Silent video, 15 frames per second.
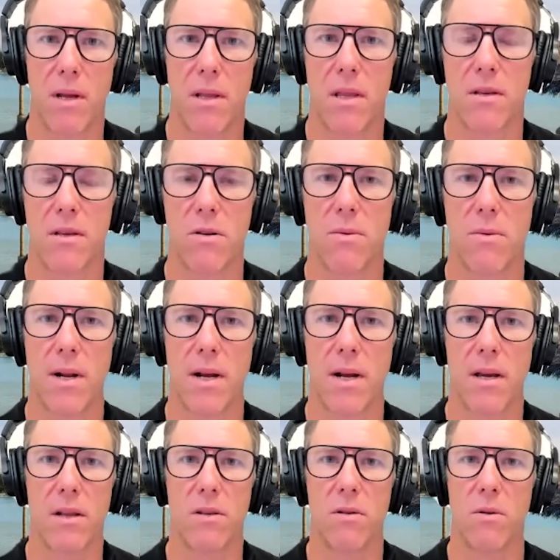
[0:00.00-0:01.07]
There's no one I
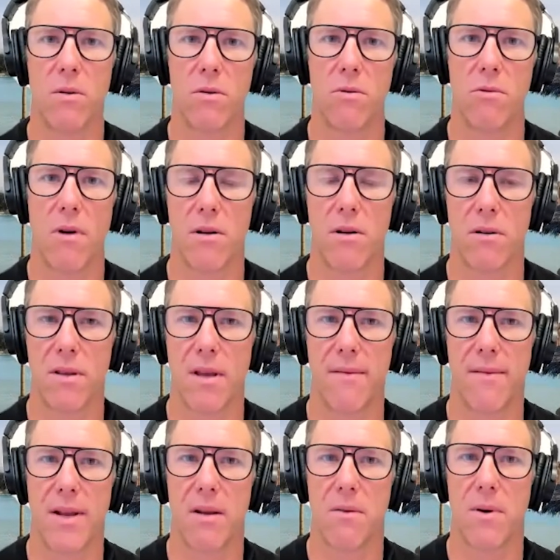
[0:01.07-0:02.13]
can talk to. I don't have
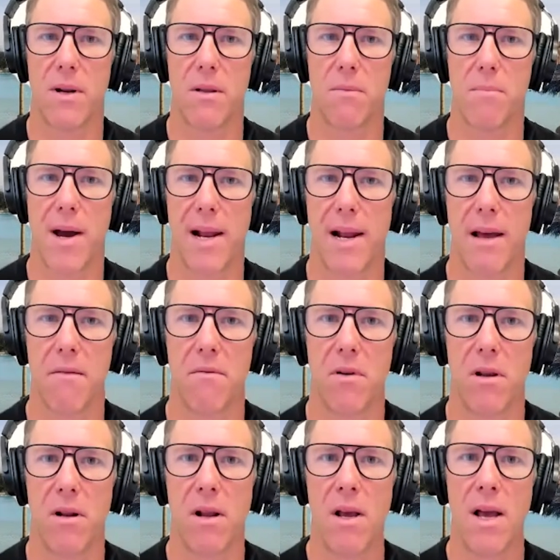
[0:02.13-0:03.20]
anyone at my
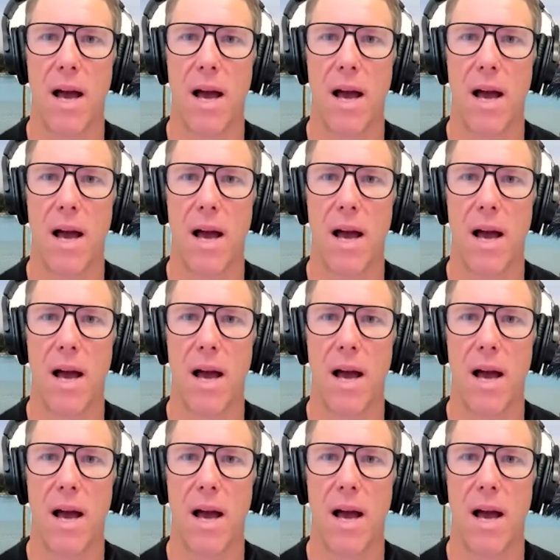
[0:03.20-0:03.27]
level.